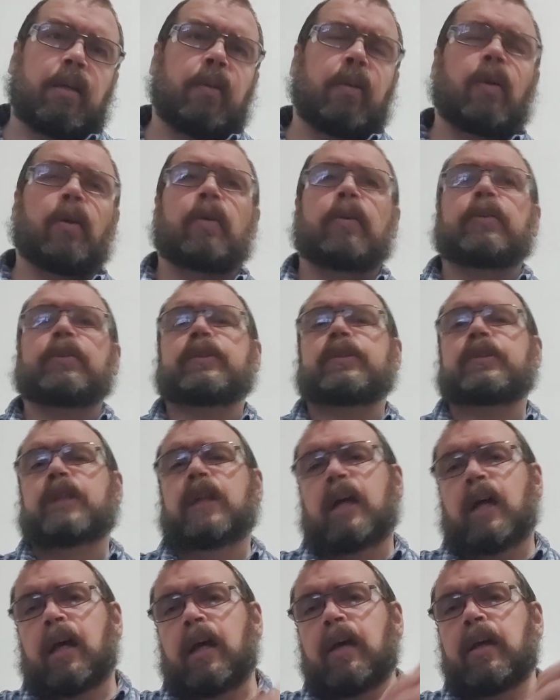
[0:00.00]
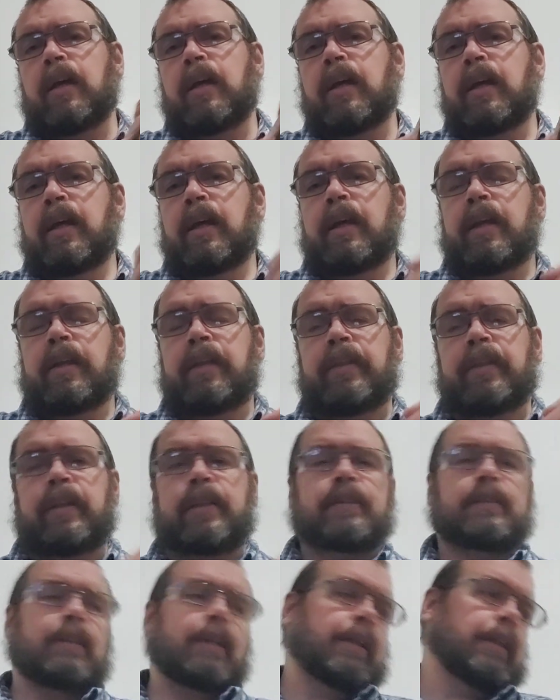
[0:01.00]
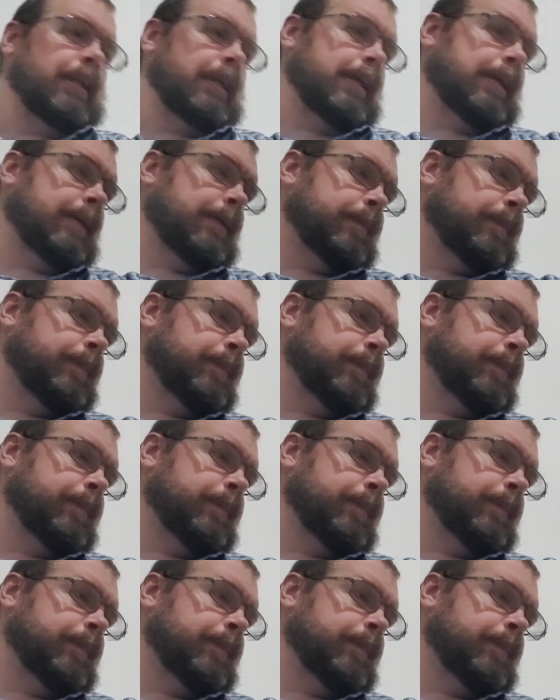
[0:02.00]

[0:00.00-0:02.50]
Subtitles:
a longer stock, things like that.